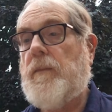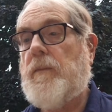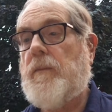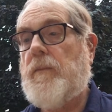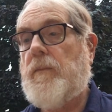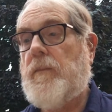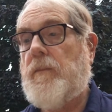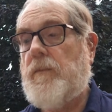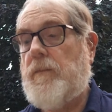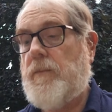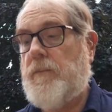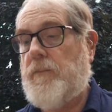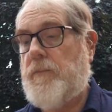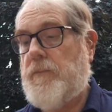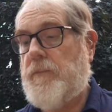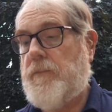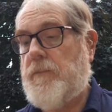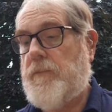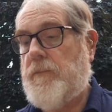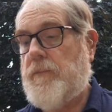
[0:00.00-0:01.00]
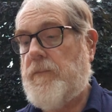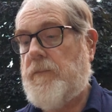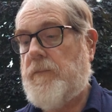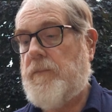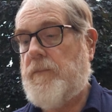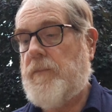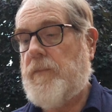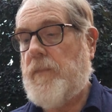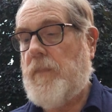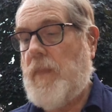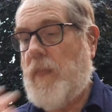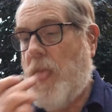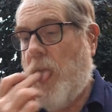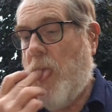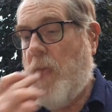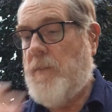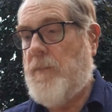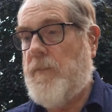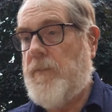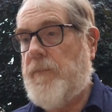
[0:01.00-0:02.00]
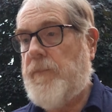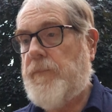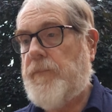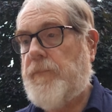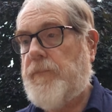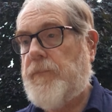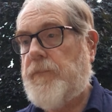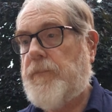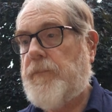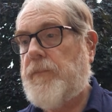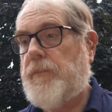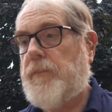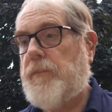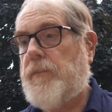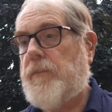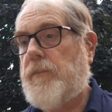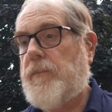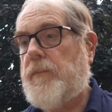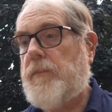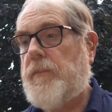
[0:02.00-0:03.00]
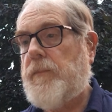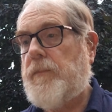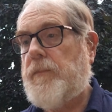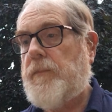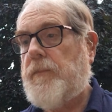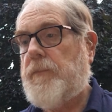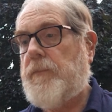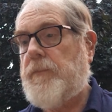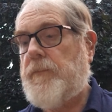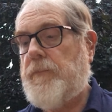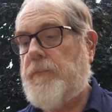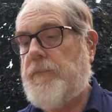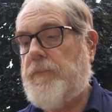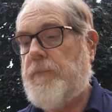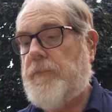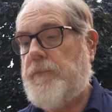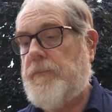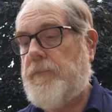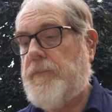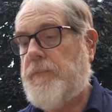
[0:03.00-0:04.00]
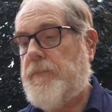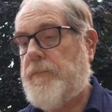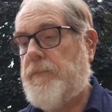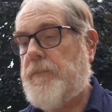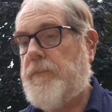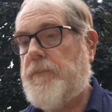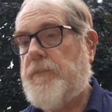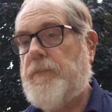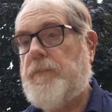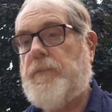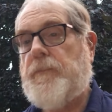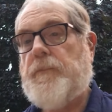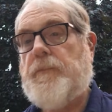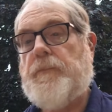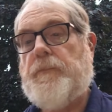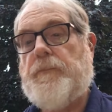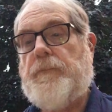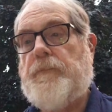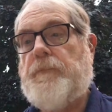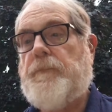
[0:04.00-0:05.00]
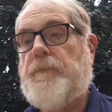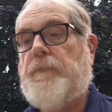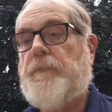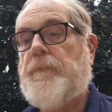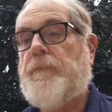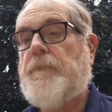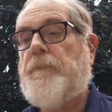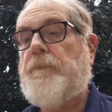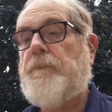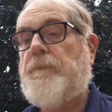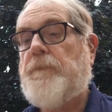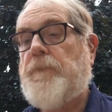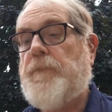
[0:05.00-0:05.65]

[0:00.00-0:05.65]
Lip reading: Nobody speaks.